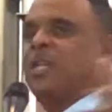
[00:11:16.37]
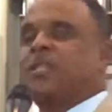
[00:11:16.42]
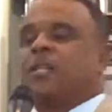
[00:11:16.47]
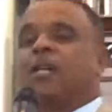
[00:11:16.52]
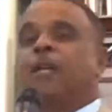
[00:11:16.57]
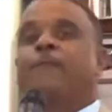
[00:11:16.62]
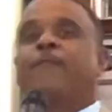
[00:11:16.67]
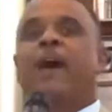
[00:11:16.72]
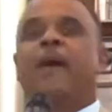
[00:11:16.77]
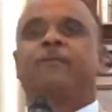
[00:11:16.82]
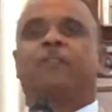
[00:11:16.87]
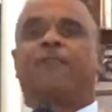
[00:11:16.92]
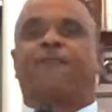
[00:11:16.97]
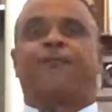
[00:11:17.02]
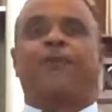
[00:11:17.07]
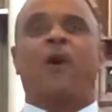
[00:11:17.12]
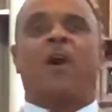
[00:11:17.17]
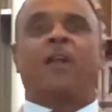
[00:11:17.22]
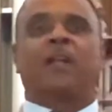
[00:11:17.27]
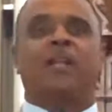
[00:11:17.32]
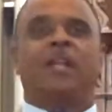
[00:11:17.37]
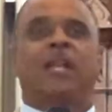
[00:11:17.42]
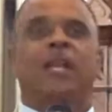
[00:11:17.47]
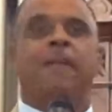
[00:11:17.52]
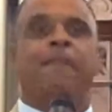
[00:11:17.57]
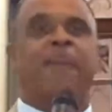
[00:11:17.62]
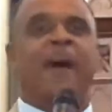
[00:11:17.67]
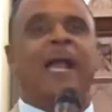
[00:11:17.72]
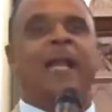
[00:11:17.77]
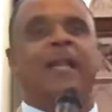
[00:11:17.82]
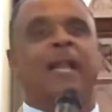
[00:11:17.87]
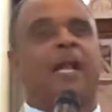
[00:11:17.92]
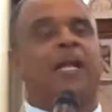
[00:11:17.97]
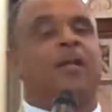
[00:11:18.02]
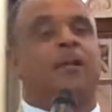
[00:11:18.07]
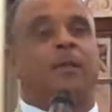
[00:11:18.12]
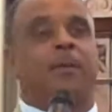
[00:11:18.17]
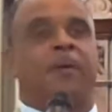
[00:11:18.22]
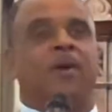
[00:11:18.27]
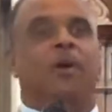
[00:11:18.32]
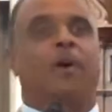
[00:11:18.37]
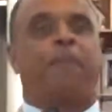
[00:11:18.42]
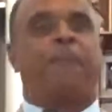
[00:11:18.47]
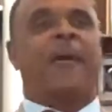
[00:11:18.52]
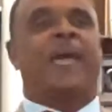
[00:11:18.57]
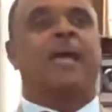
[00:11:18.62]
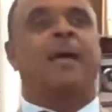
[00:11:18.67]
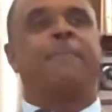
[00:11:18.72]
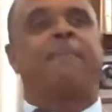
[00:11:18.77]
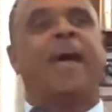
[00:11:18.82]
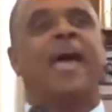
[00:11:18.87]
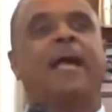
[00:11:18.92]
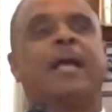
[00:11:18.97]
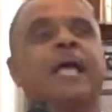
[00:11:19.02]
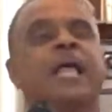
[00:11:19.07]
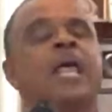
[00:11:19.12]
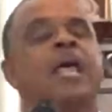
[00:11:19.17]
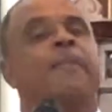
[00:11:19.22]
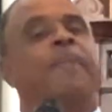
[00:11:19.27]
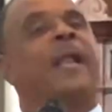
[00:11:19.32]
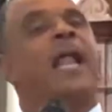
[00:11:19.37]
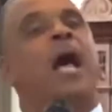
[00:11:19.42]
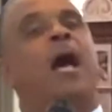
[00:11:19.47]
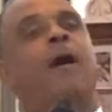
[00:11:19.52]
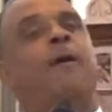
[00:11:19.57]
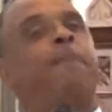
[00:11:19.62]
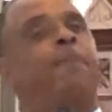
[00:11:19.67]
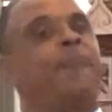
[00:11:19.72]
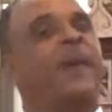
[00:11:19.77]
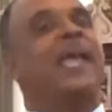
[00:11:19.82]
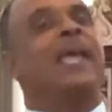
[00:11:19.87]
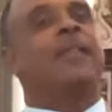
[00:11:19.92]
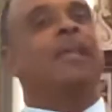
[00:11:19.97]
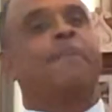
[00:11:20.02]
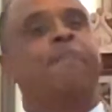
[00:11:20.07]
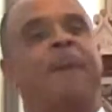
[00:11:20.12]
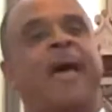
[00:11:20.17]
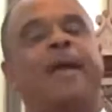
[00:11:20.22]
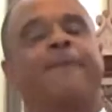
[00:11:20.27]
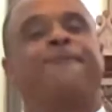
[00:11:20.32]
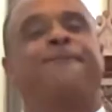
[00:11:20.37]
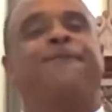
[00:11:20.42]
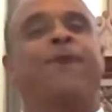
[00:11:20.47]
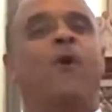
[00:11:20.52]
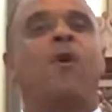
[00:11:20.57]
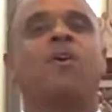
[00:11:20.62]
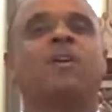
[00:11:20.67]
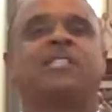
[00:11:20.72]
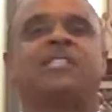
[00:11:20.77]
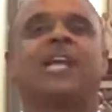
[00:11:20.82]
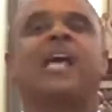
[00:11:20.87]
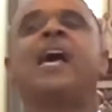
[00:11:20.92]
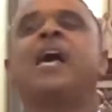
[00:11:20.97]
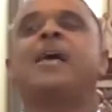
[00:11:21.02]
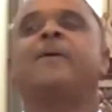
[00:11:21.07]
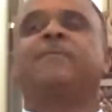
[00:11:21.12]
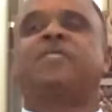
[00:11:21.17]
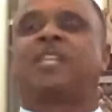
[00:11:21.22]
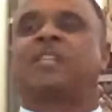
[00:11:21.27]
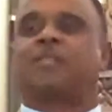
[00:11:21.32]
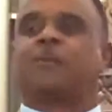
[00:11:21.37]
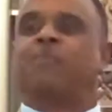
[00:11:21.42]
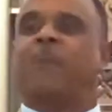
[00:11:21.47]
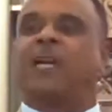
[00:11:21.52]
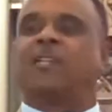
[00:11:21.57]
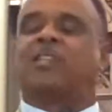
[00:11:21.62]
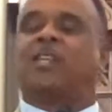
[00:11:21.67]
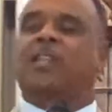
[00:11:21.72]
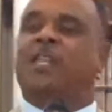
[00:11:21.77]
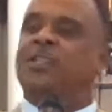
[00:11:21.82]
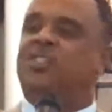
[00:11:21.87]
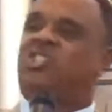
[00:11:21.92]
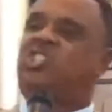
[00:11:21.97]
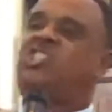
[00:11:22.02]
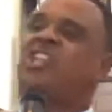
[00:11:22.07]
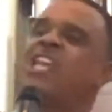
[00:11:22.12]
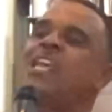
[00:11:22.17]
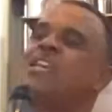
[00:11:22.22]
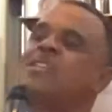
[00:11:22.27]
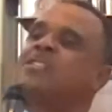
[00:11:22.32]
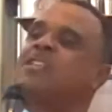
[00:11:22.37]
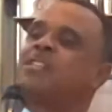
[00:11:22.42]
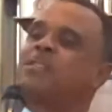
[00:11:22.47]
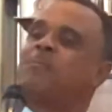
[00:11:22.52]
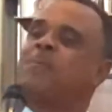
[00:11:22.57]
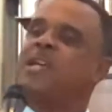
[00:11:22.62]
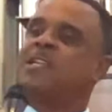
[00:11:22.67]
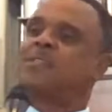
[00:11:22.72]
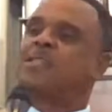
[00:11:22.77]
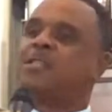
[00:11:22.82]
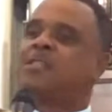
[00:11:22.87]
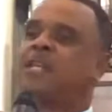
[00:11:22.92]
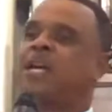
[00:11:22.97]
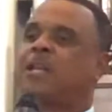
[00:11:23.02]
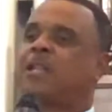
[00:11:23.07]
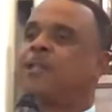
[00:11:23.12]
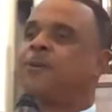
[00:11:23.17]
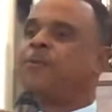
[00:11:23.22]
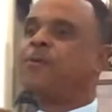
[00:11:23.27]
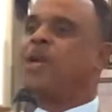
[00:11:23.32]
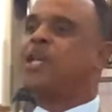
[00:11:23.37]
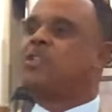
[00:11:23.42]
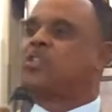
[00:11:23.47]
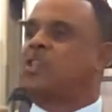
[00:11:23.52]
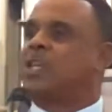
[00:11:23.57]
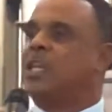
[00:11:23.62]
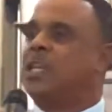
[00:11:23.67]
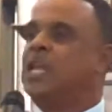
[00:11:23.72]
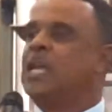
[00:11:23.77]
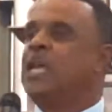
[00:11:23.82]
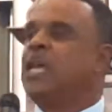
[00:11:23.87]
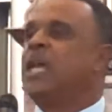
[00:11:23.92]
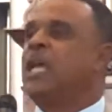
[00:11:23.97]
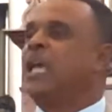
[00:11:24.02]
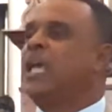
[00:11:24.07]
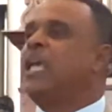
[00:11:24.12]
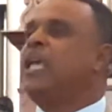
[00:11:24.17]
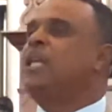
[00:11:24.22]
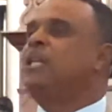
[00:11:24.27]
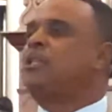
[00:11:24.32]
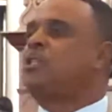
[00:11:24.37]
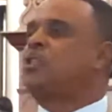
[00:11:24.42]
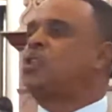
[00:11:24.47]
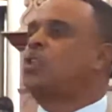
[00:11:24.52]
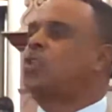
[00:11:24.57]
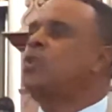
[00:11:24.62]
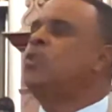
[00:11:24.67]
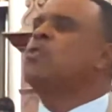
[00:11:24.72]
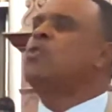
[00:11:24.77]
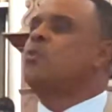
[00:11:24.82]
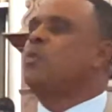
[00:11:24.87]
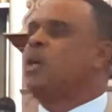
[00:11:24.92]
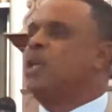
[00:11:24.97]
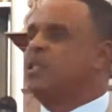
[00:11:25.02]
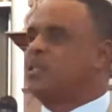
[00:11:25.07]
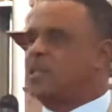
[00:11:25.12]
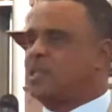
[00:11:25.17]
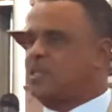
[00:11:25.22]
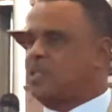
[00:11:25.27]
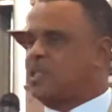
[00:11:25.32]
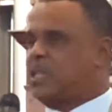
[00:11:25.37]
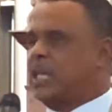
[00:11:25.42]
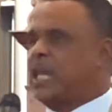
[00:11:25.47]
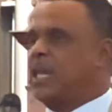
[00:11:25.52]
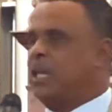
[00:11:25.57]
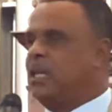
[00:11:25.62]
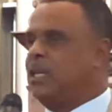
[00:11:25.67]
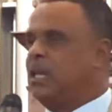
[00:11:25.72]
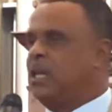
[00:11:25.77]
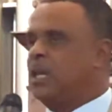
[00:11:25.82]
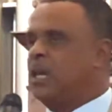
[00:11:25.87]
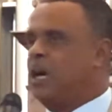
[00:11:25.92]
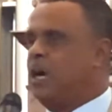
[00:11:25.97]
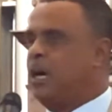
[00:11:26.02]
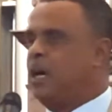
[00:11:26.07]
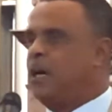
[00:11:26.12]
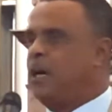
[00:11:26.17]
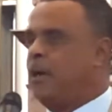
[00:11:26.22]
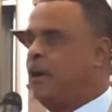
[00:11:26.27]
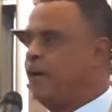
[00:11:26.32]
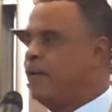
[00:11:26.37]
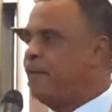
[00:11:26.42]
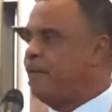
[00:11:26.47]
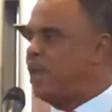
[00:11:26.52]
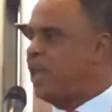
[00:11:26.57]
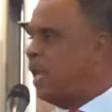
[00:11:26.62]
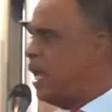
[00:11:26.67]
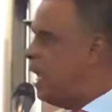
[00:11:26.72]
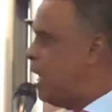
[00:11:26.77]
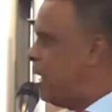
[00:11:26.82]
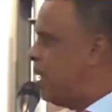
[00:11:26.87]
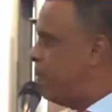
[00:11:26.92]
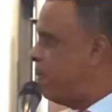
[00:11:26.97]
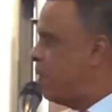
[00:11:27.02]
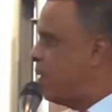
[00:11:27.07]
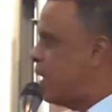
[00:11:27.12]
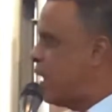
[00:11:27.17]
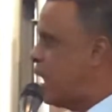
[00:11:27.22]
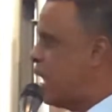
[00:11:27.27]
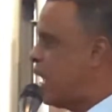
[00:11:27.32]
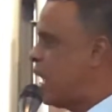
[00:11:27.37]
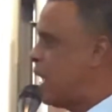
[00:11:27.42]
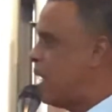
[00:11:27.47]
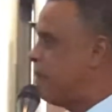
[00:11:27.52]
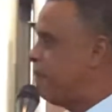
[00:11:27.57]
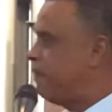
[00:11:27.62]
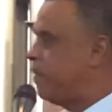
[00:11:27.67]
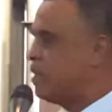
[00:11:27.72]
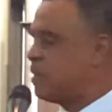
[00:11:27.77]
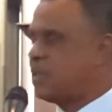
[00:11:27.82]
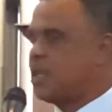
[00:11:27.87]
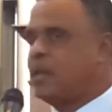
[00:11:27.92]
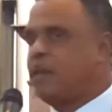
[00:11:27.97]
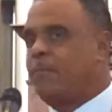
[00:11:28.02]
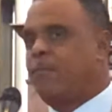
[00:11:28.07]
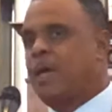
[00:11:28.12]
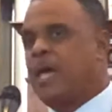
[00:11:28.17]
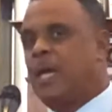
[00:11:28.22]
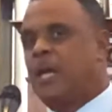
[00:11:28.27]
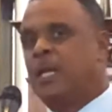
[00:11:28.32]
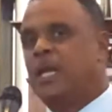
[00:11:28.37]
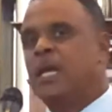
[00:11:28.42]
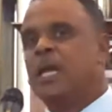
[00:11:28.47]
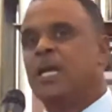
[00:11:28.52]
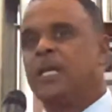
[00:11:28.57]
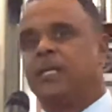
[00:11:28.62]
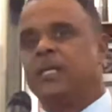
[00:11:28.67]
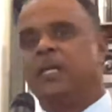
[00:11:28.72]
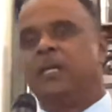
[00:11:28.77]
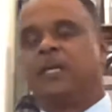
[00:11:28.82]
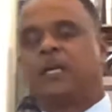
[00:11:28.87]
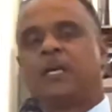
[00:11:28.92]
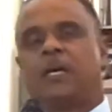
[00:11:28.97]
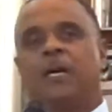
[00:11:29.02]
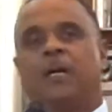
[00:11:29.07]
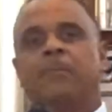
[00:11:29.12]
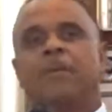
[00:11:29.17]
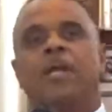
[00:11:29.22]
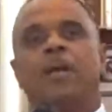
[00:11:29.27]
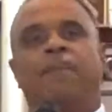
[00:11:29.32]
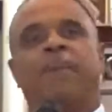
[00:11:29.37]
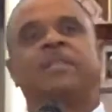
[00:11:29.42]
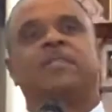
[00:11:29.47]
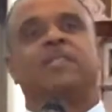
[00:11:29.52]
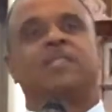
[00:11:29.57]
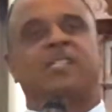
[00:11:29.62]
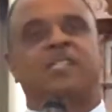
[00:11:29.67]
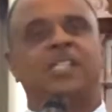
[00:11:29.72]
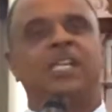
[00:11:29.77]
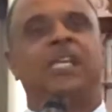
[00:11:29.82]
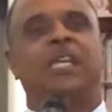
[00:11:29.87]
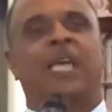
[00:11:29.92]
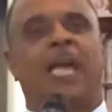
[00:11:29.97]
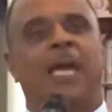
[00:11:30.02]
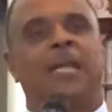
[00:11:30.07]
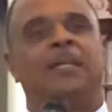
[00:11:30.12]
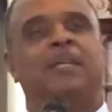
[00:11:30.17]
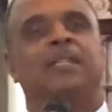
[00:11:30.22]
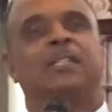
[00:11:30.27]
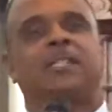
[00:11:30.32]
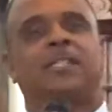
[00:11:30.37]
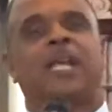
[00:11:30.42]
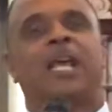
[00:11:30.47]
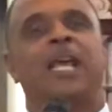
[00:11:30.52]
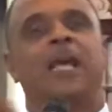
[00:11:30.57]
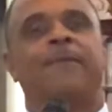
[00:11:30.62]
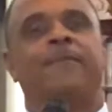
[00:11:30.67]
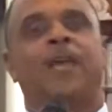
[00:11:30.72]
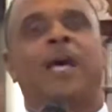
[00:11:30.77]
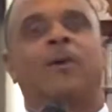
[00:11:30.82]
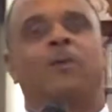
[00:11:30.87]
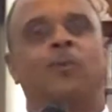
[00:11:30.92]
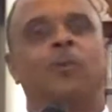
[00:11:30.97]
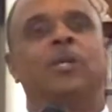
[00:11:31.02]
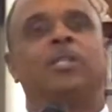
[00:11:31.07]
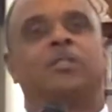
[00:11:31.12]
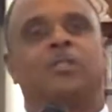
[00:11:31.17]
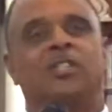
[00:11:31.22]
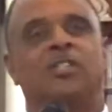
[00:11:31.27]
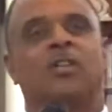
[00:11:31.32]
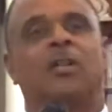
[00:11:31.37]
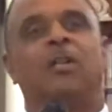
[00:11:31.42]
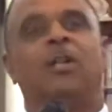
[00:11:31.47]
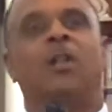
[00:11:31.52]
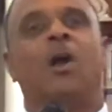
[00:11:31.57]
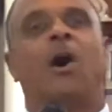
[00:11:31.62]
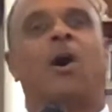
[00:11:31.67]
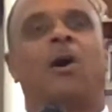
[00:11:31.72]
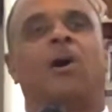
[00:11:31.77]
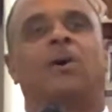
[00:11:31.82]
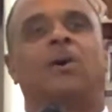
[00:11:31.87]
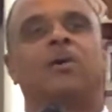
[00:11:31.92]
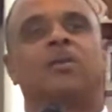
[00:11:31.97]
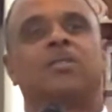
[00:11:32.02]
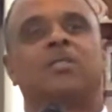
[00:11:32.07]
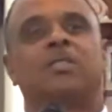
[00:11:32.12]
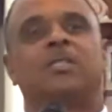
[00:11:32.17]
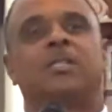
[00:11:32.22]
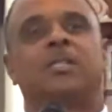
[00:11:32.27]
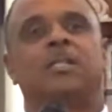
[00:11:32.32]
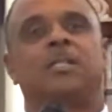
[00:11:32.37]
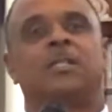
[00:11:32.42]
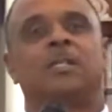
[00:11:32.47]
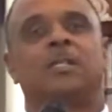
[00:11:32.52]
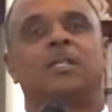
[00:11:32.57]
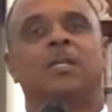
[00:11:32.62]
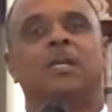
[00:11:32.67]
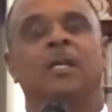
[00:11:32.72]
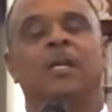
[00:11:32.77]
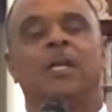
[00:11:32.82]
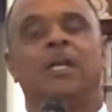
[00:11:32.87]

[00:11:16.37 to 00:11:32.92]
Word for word: listen, if I defrauded anybody and I don't know if I'm going to pay them back, but I'll pay them back four times as much. And then Jesus makes a declaration. He too is a son of Abraham. The Son of Man didn't come, but to seek and to save that which is lost.